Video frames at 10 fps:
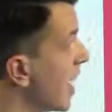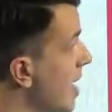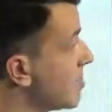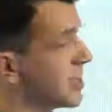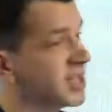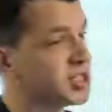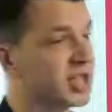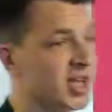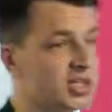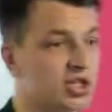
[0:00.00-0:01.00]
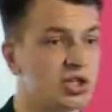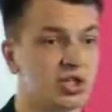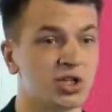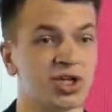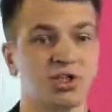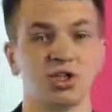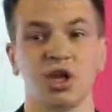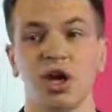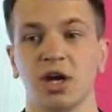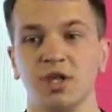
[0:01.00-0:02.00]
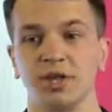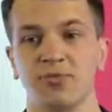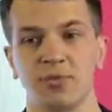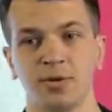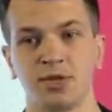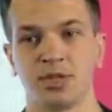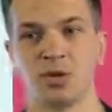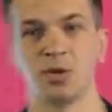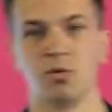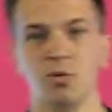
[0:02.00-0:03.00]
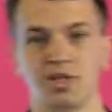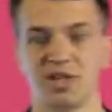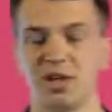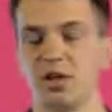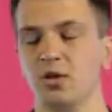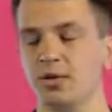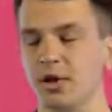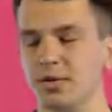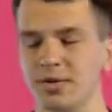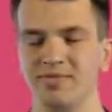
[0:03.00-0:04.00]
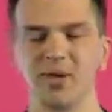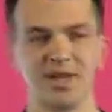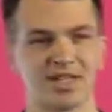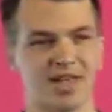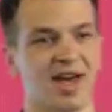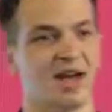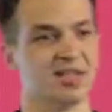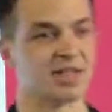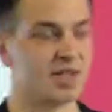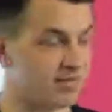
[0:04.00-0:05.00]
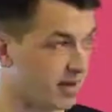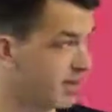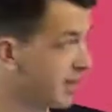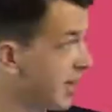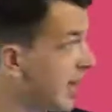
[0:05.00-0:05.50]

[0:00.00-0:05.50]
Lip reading: empathize stage, as you saw, the difference was little or basically insignificant.